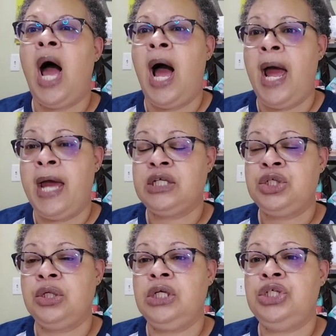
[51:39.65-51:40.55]
I
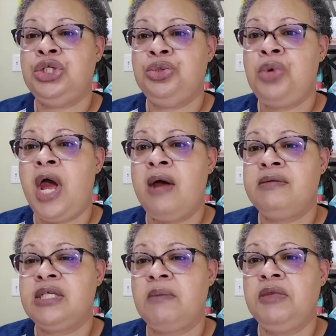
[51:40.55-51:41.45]
actually do
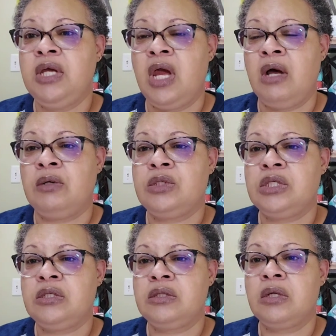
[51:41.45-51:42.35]
have something
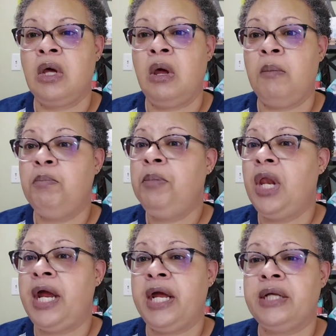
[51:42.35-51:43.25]
else um,
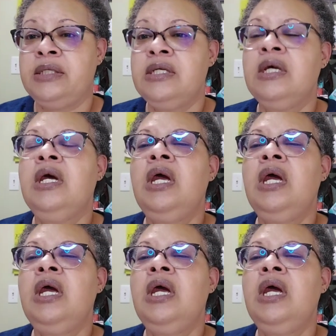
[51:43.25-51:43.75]
planned